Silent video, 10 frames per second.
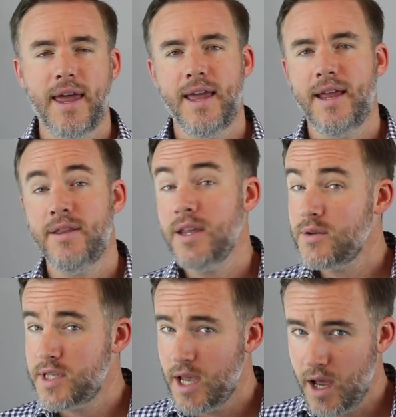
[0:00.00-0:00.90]
and they
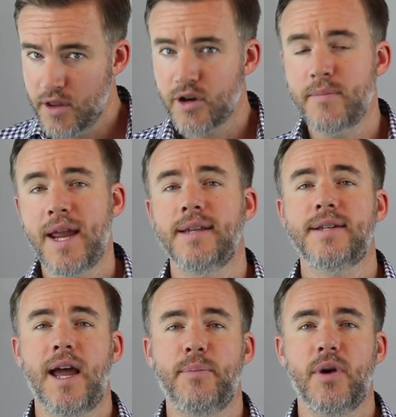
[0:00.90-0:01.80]
use the other main
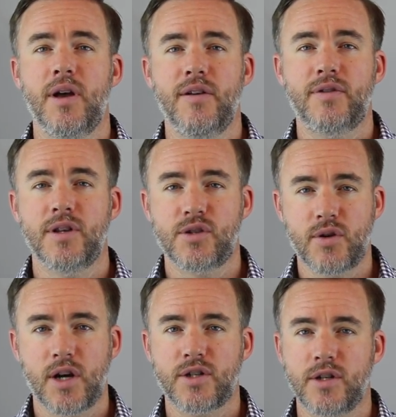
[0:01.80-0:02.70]
type of
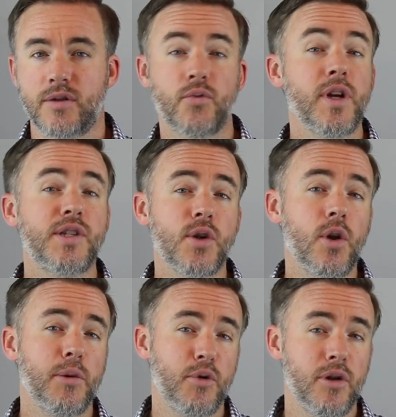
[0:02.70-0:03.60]
construction,
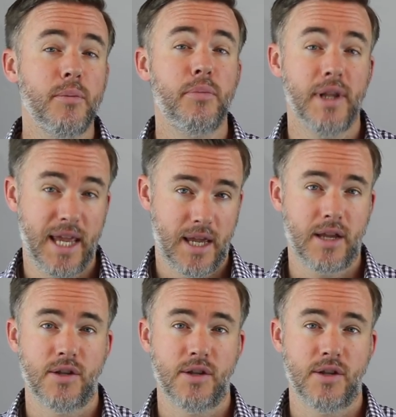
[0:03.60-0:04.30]
resolable Blake